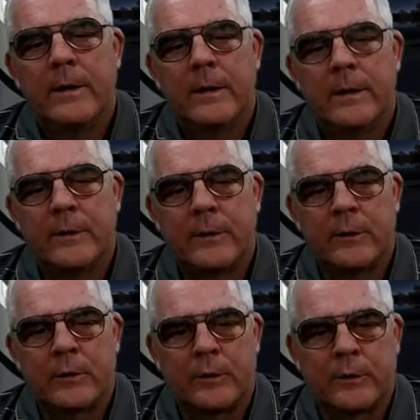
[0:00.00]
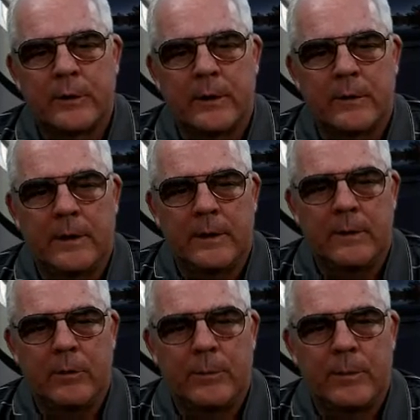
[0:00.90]
It's interesting that he
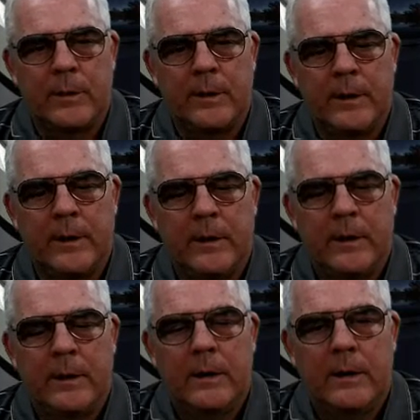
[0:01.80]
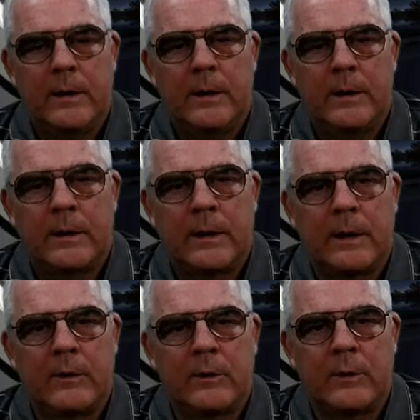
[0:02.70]
would play
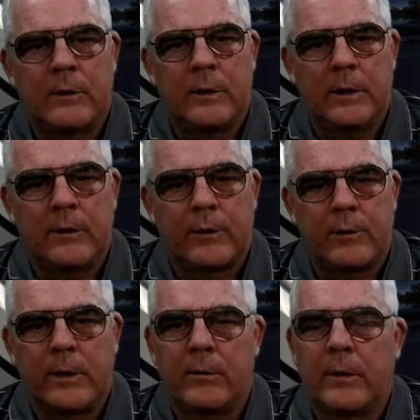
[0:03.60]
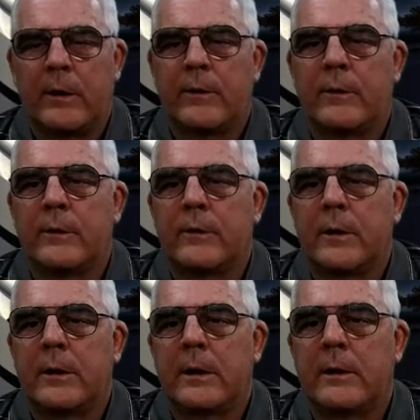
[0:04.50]
king to d3 rather than
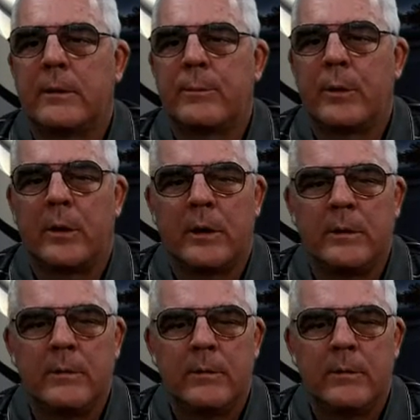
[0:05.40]
taking the pawn.